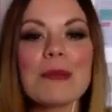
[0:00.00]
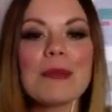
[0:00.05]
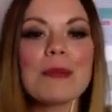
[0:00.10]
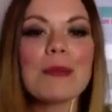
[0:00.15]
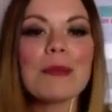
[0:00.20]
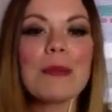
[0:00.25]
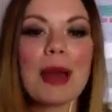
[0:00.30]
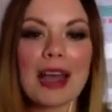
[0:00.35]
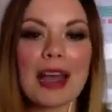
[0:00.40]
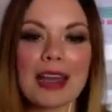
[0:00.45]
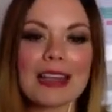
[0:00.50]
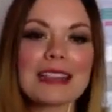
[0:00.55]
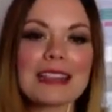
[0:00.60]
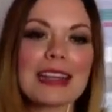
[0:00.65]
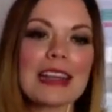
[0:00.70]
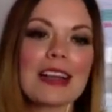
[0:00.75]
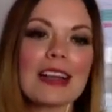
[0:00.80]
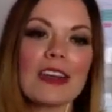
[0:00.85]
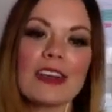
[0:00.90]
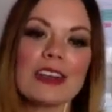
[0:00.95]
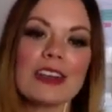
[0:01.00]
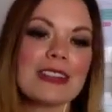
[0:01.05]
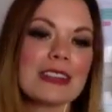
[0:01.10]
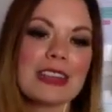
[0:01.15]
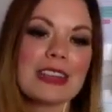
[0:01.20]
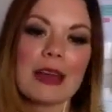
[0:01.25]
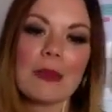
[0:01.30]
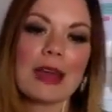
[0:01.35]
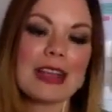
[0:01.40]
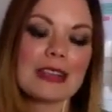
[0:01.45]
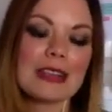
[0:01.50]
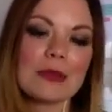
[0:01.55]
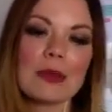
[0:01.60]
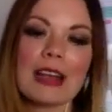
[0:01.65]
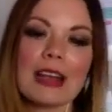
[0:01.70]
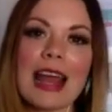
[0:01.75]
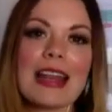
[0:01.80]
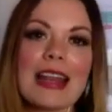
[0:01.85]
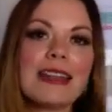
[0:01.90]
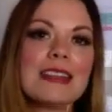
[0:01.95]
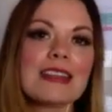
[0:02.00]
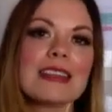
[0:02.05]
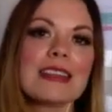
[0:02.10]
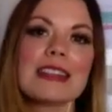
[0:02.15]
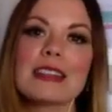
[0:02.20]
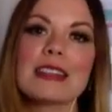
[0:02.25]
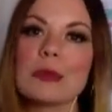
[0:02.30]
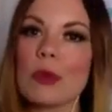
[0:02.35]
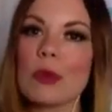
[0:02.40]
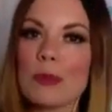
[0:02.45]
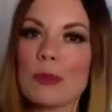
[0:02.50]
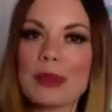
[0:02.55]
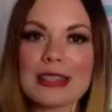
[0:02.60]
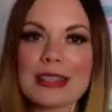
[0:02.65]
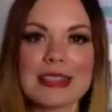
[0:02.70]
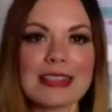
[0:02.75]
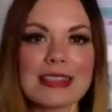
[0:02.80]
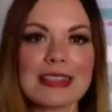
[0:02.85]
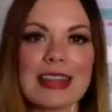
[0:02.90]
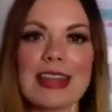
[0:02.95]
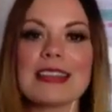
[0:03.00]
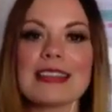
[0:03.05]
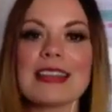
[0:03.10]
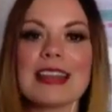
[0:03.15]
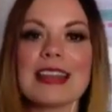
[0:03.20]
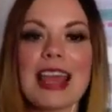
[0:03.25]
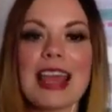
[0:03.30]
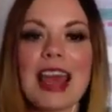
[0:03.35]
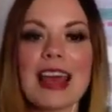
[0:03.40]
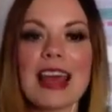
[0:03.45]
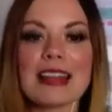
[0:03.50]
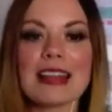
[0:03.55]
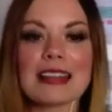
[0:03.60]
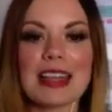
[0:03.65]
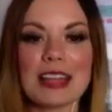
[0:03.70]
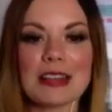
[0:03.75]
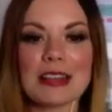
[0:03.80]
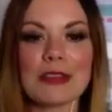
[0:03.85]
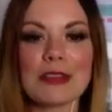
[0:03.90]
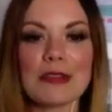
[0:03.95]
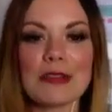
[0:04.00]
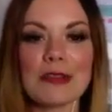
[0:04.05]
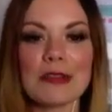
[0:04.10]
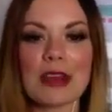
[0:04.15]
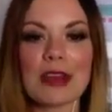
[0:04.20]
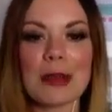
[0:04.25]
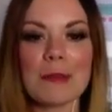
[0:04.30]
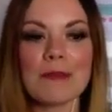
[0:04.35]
Banks like Lloyds and NatWest were lending to small businesses, and they had kind of,